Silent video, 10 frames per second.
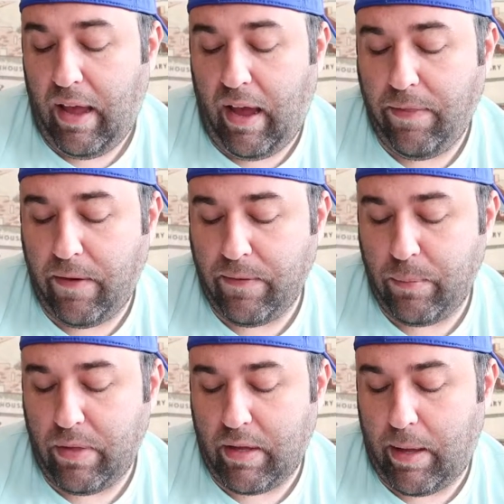I thought it was a
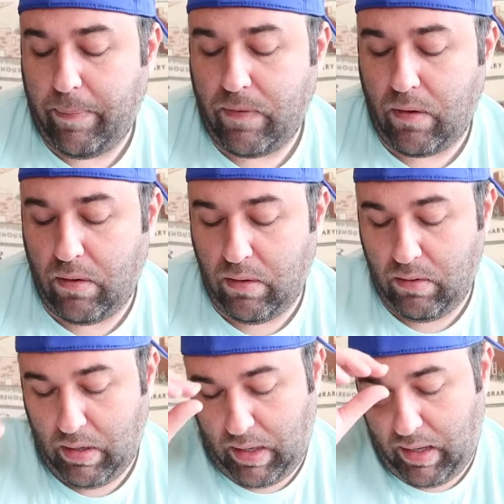really good
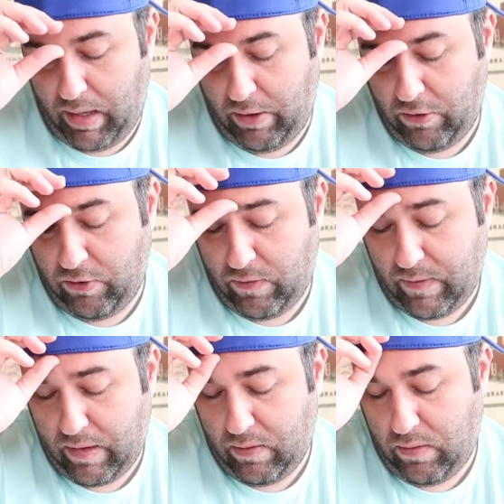episode, and just
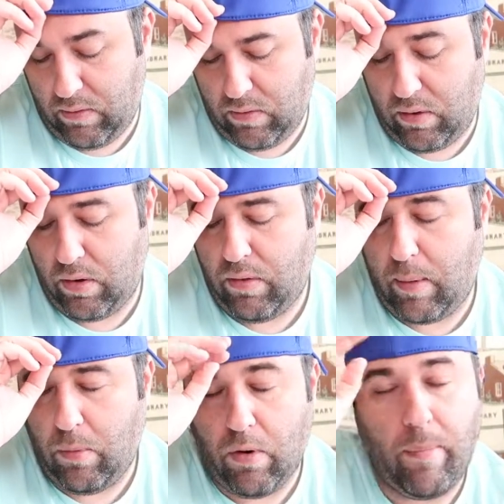go learn a
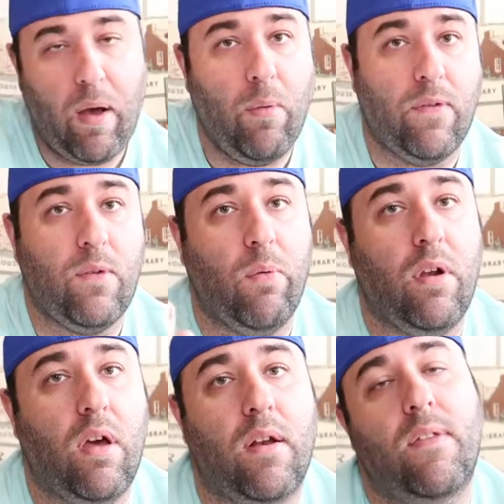lot more about what's
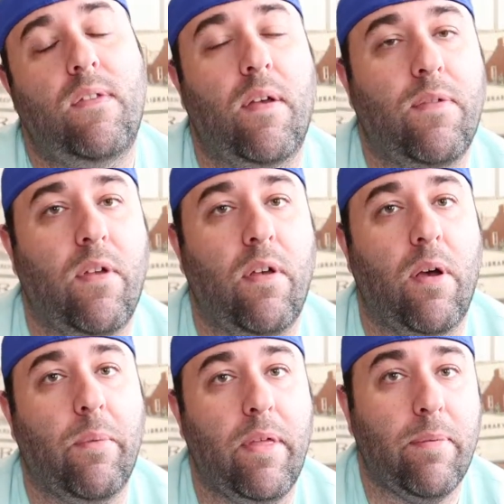going on and stuff. So
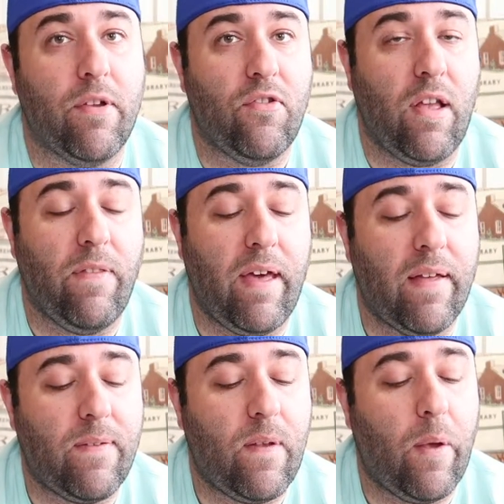I really appreciate
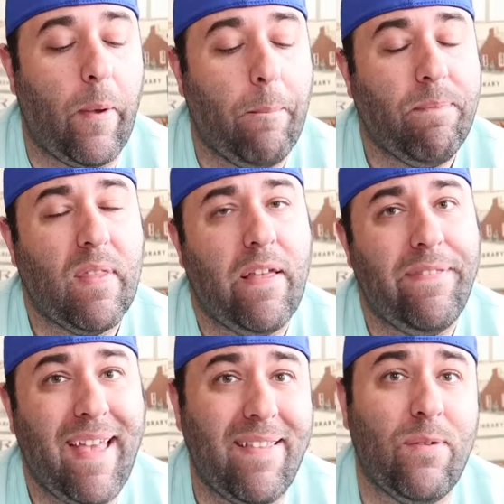that. So
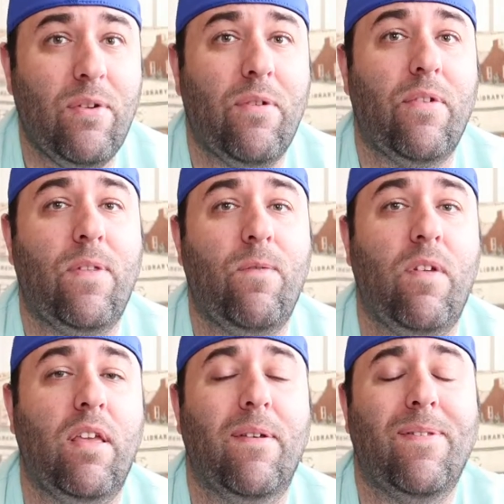that's what I did for this
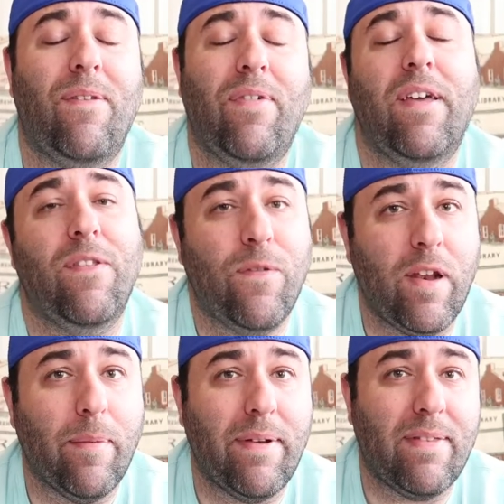video. So if you like this
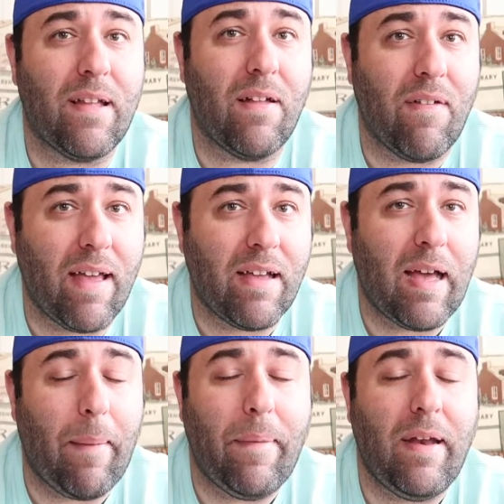video, please go to like,
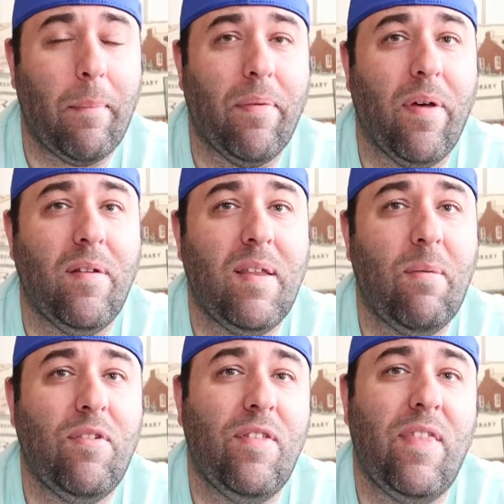comment down below, tell
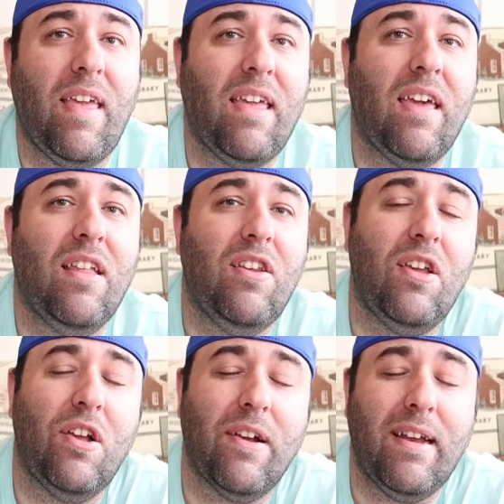me what you think. Do
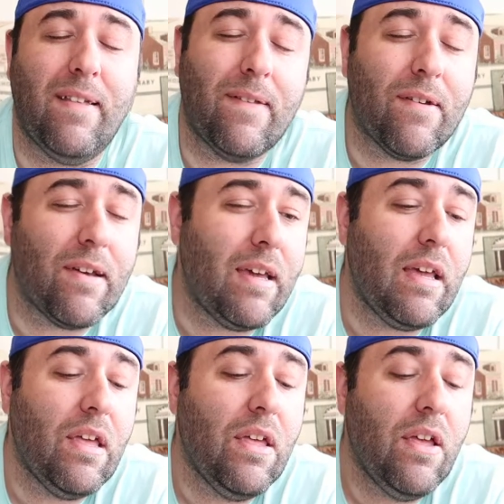you agree, disagree?